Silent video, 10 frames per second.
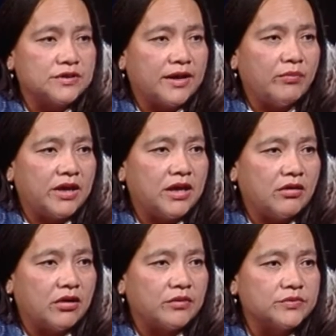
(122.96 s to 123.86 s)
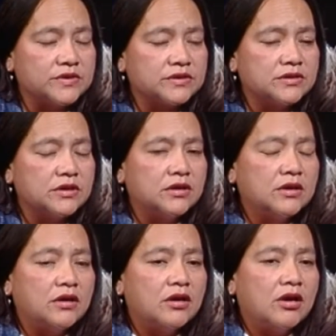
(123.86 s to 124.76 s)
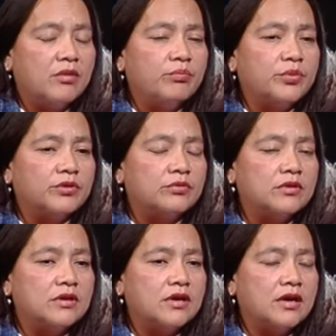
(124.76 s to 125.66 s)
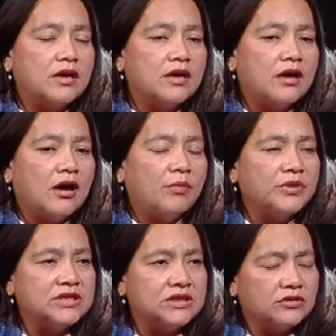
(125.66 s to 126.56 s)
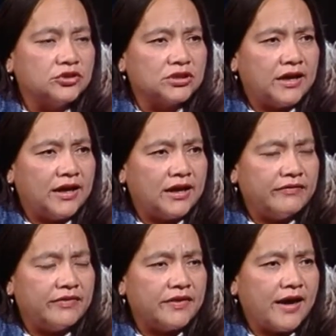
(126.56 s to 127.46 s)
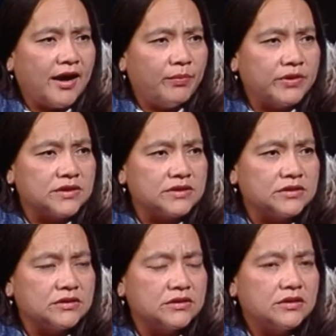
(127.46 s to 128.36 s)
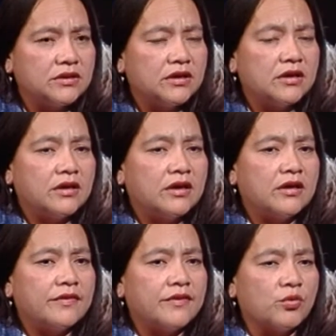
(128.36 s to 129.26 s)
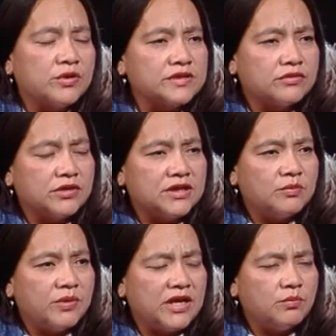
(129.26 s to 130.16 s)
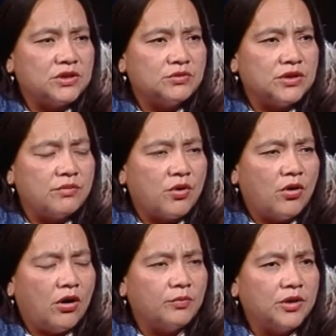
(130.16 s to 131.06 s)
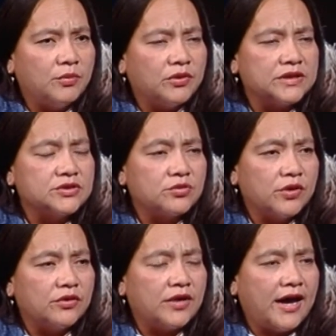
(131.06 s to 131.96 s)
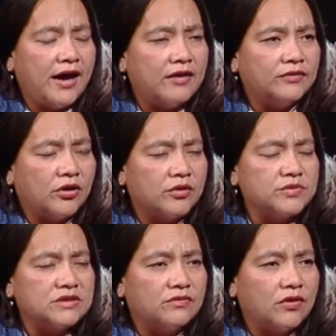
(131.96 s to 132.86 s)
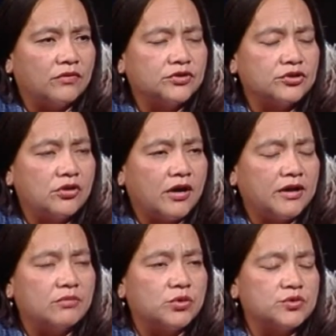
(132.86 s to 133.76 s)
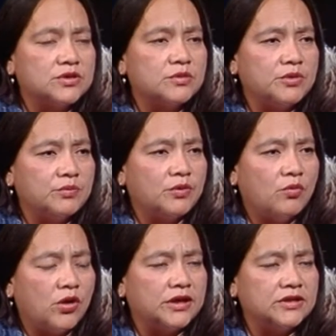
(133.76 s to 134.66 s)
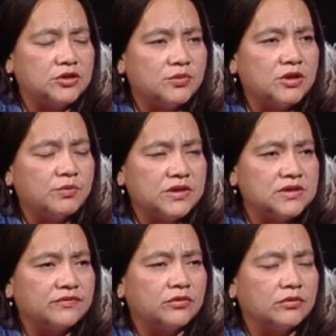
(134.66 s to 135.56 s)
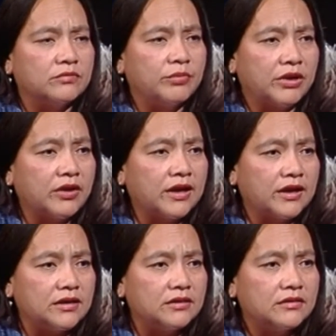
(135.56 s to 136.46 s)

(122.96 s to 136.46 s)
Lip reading: that many arms. But up until July 11th happened, there was a great debate between the Mohawk people as to whether to have arms involved or not, and most of the people wanted it to be a peaceful barricade.